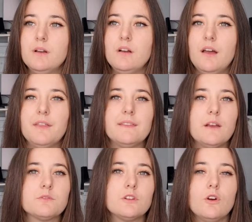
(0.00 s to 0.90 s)
I think there
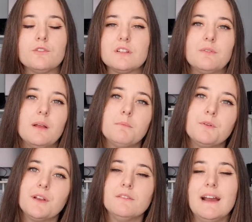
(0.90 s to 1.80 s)
was a lot of stuff like
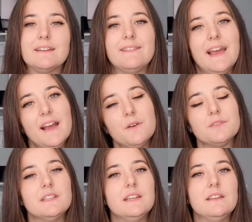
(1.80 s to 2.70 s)
moving around in the
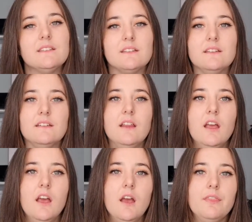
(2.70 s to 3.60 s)
houses, and
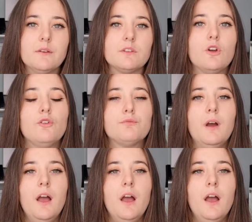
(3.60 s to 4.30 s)
there was a lot of